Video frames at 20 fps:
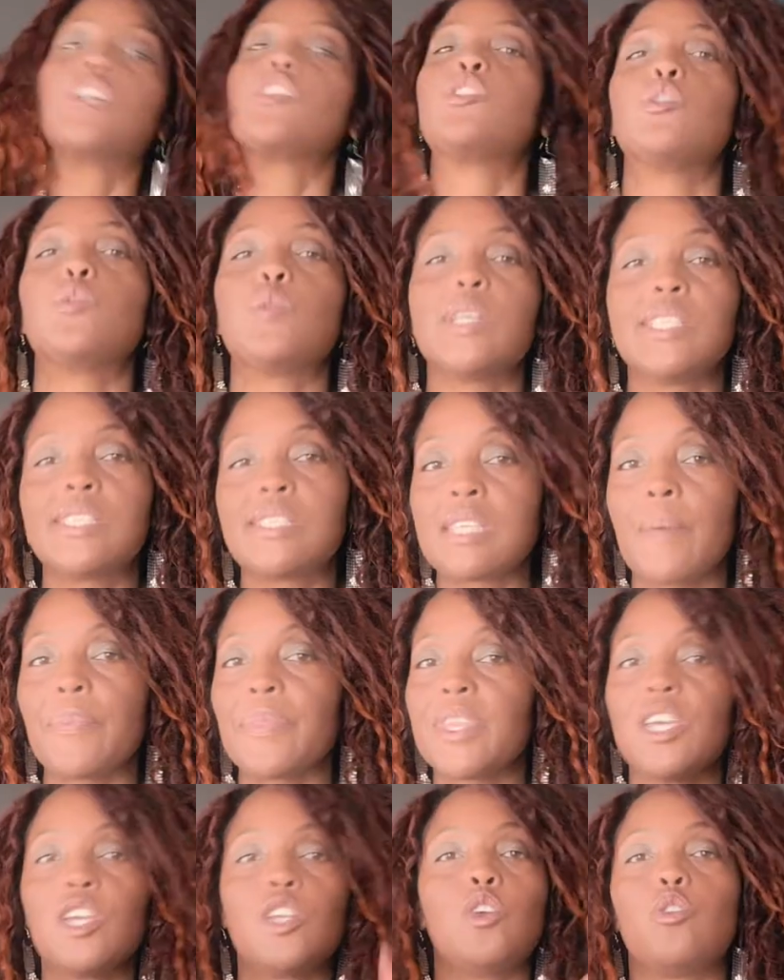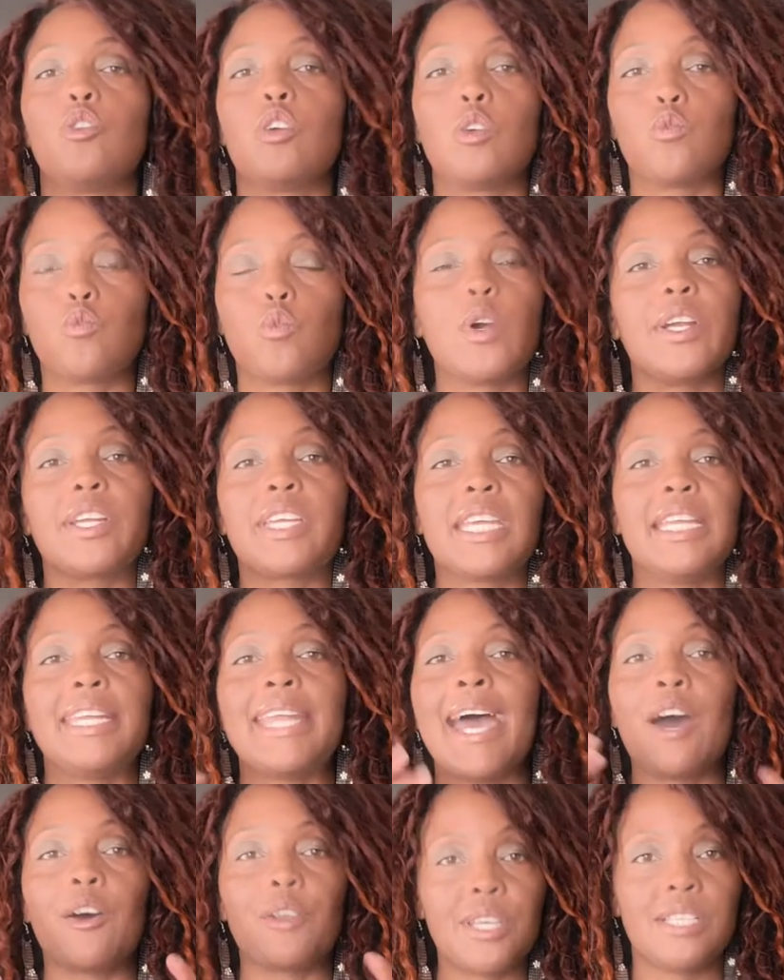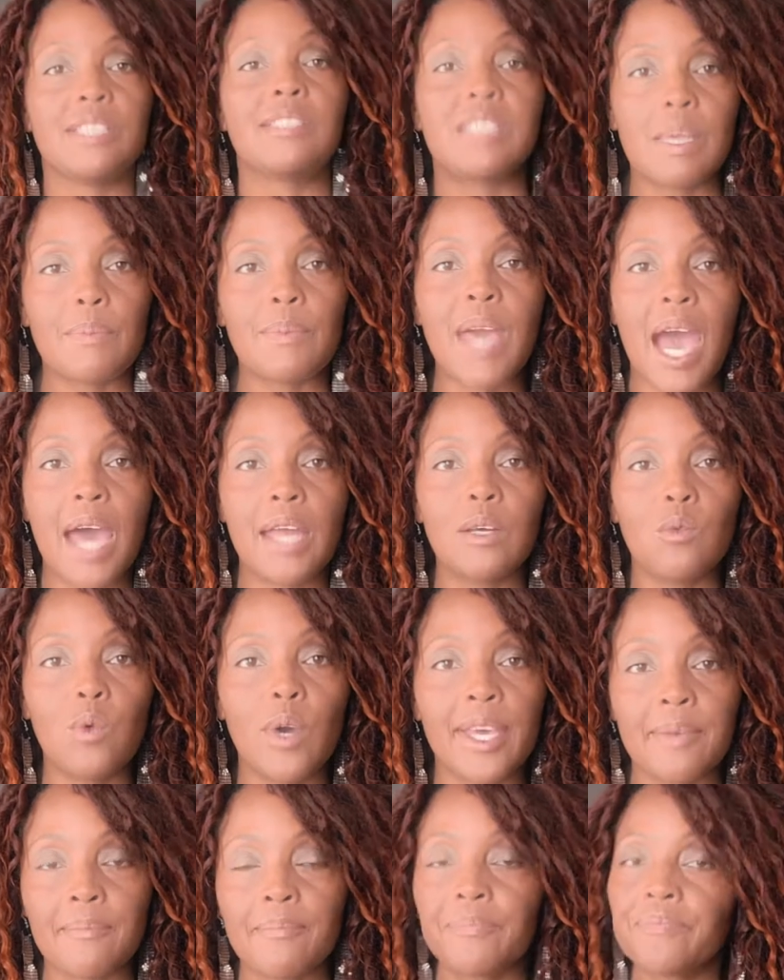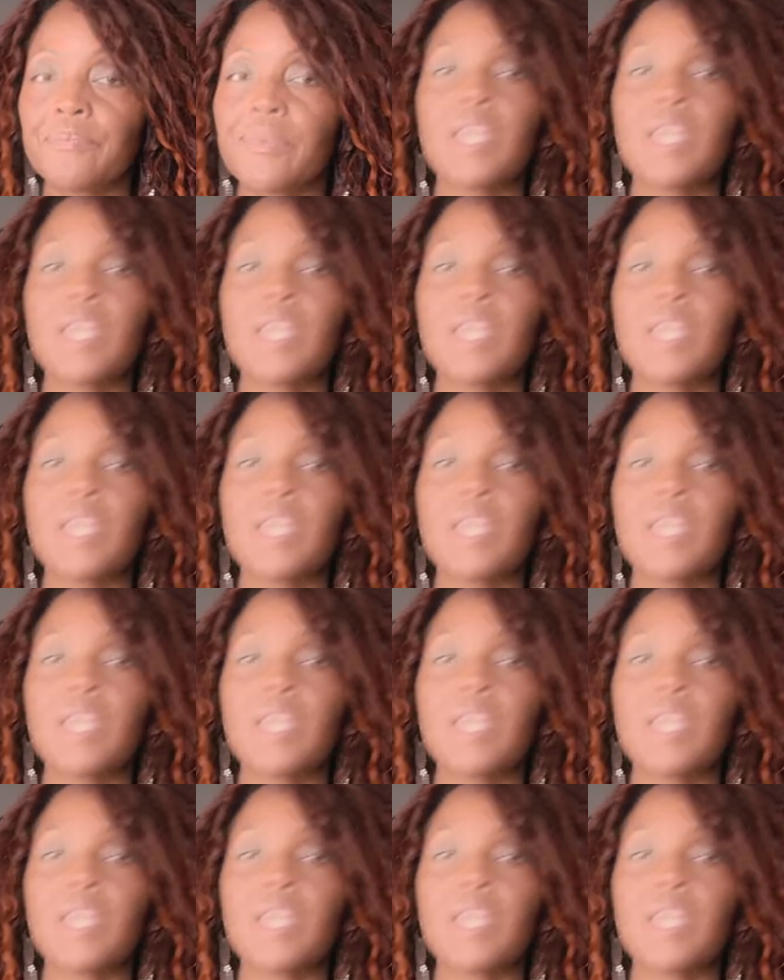doing something or working out in some kind of way.